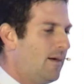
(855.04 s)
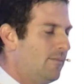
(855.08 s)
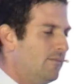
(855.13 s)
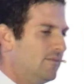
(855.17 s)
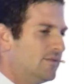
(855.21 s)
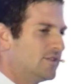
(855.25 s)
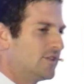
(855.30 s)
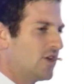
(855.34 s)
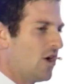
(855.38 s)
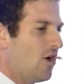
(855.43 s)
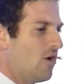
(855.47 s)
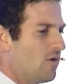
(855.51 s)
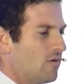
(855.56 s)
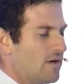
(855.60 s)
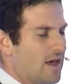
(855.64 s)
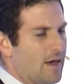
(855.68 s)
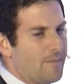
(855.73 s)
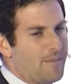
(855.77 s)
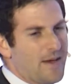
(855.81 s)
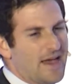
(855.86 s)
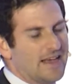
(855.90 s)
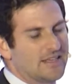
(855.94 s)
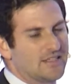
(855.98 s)
So it
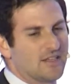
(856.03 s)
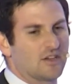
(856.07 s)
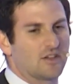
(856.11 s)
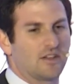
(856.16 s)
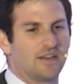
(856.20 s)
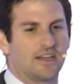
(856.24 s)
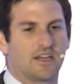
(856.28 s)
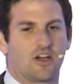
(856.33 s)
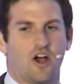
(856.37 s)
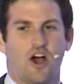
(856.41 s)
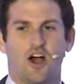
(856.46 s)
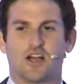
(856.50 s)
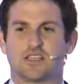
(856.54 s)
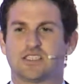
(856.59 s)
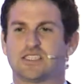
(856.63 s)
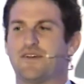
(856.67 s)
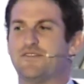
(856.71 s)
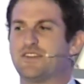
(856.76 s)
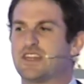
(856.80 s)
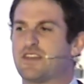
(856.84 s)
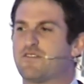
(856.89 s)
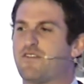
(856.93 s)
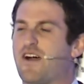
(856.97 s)
basically costs
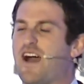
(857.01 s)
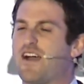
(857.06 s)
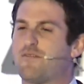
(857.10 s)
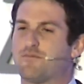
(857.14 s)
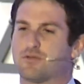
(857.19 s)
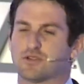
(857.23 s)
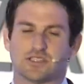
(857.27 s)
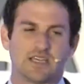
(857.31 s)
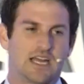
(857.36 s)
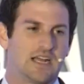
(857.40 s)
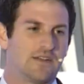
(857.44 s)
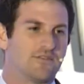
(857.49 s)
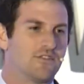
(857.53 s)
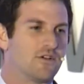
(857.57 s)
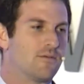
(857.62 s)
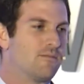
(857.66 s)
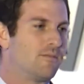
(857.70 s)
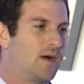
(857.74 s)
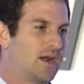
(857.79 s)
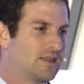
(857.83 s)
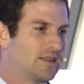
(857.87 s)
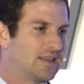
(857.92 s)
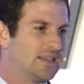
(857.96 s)
75% of your
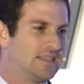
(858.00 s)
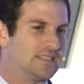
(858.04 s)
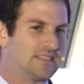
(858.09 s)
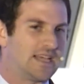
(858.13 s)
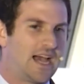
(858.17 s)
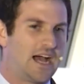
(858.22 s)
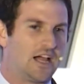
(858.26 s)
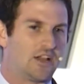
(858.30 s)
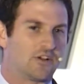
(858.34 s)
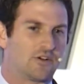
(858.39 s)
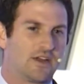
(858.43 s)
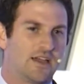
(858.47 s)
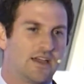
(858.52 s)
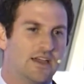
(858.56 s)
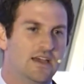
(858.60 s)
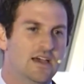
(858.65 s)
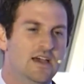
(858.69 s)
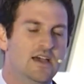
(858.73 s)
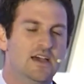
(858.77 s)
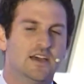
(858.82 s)
monthly salary